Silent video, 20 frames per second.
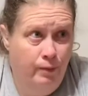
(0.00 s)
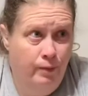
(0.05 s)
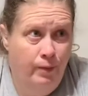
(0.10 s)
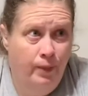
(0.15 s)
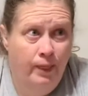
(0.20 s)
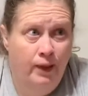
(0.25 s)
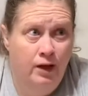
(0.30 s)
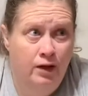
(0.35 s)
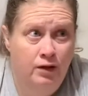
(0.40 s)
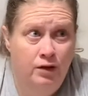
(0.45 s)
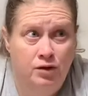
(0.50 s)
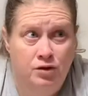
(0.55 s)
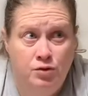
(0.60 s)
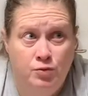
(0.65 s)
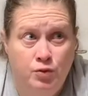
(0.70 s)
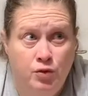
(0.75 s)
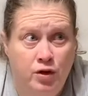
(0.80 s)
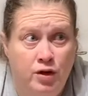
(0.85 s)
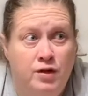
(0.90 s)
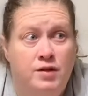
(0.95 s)
There's
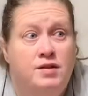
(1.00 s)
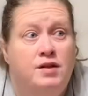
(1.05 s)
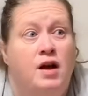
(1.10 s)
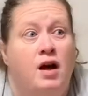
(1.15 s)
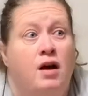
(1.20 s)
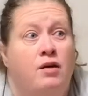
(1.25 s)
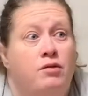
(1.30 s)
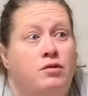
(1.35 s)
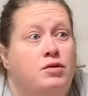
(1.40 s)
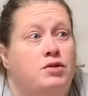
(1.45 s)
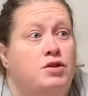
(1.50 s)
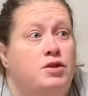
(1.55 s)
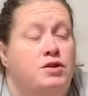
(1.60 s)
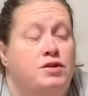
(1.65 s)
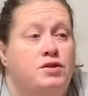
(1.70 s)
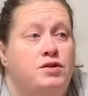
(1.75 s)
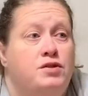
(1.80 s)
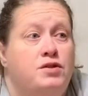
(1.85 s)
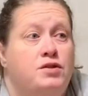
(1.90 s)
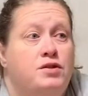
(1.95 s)
mornings I will
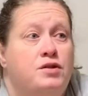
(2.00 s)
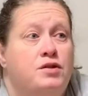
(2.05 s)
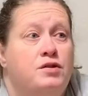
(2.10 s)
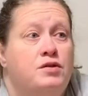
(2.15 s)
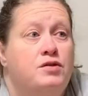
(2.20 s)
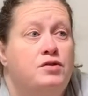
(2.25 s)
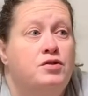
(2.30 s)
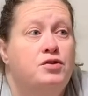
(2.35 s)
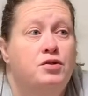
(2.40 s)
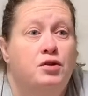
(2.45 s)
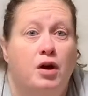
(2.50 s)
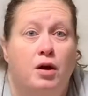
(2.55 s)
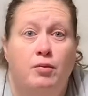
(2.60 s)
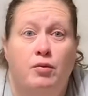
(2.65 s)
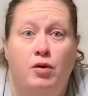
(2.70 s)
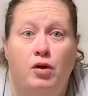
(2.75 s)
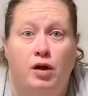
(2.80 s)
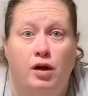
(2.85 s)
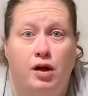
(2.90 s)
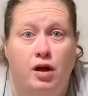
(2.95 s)
just scramble a
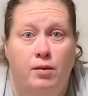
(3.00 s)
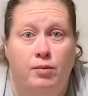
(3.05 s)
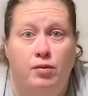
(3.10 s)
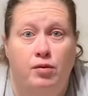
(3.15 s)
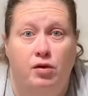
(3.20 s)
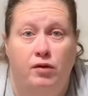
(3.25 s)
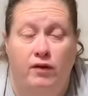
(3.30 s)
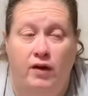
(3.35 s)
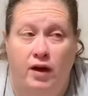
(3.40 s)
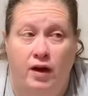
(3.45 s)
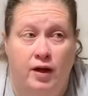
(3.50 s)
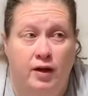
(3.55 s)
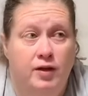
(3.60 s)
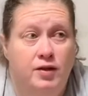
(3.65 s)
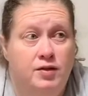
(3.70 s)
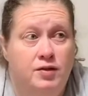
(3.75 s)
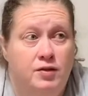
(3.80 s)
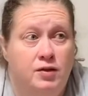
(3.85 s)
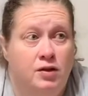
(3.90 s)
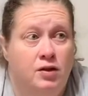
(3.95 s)
couple of
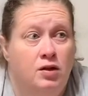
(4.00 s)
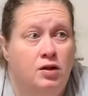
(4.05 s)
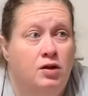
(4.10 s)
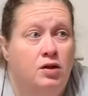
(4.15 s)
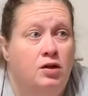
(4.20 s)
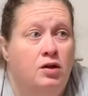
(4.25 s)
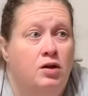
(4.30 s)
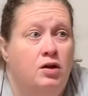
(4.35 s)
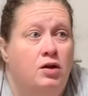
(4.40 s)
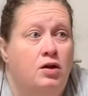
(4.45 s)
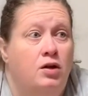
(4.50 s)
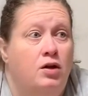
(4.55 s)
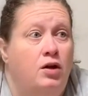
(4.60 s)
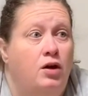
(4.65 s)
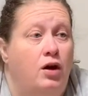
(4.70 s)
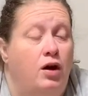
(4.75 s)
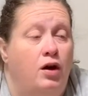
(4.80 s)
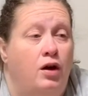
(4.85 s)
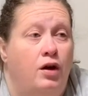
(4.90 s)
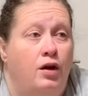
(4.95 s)
eggs,
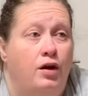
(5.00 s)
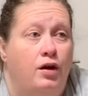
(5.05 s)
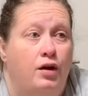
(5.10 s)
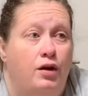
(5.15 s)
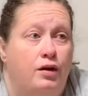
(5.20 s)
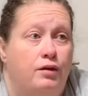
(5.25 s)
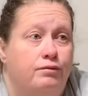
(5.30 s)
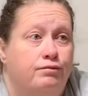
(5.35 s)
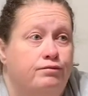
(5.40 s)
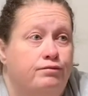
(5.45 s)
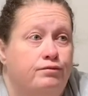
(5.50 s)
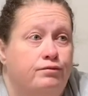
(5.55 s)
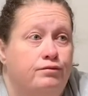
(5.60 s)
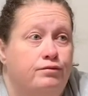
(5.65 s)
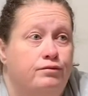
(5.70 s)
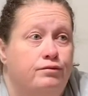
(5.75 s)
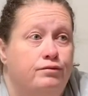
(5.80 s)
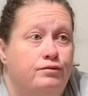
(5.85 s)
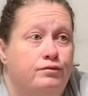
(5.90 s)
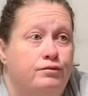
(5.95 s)
1
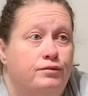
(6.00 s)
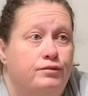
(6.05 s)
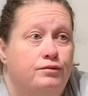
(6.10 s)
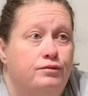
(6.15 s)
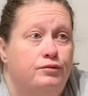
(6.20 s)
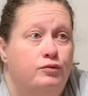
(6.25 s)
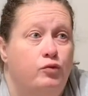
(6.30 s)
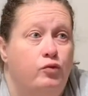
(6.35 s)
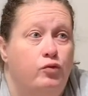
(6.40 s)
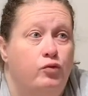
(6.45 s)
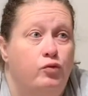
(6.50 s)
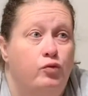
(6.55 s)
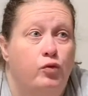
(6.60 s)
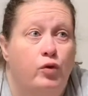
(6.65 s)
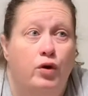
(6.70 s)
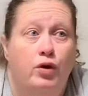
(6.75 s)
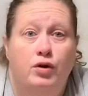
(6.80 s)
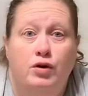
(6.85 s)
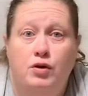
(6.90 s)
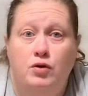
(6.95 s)
or
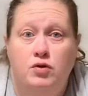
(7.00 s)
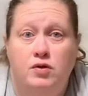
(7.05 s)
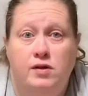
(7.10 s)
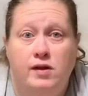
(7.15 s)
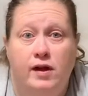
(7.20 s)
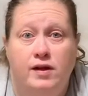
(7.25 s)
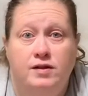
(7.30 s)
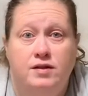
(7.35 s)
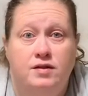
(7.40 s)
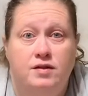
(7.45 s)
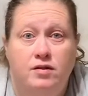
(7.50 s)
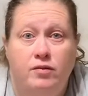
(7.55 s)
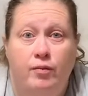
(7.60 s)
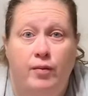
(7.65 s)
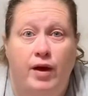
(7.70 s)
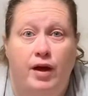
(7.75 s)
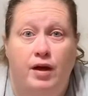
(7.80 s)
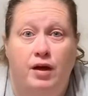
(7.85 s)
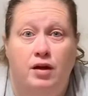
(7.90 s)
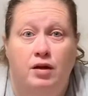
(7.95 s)
2 slices of
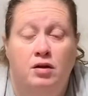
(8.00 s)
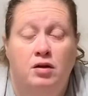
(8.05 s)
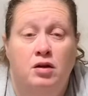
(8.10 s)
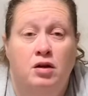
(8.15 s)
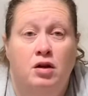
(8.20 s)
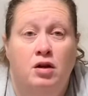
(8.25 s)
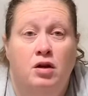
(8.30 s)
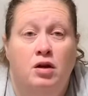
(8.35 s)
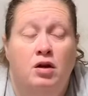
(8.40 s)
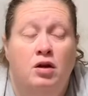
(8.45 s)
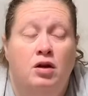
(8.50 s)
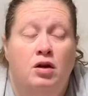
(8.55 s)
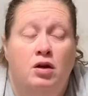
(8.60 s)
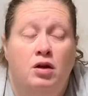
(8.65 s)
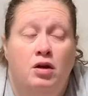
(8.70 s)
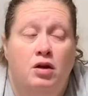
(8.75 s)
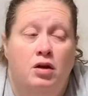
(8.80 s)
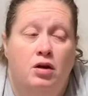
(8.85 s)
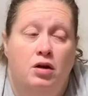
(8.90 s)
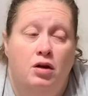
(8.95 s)
bacon.
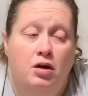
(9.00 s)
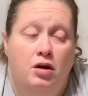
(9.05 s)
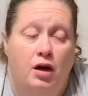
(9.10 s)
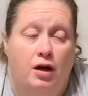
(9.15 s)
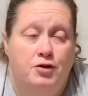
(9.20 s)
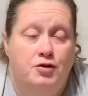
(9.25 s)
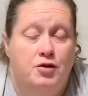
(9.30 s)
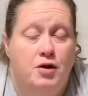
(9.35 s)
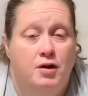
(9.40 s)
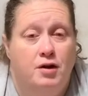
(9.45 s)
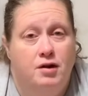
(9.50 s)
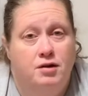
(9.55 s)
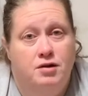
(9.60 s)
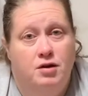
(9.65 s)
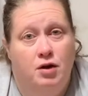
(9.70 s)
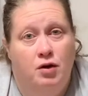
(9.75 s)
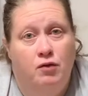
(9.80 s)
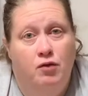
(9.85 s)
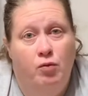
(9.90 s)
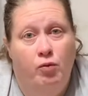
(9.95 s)
I try not to
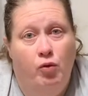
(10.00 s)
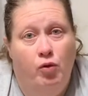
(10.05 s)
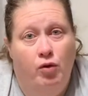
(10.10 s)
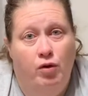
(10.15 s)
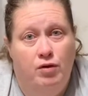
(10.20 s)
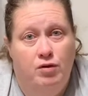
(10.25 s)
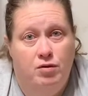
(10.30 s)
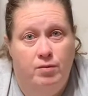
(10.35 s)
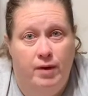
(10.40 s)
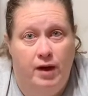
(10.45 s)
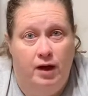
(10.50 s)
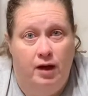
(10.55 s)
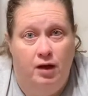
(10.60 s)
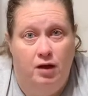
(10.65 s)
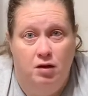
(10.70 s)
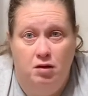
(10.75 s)
overboard on the bacon,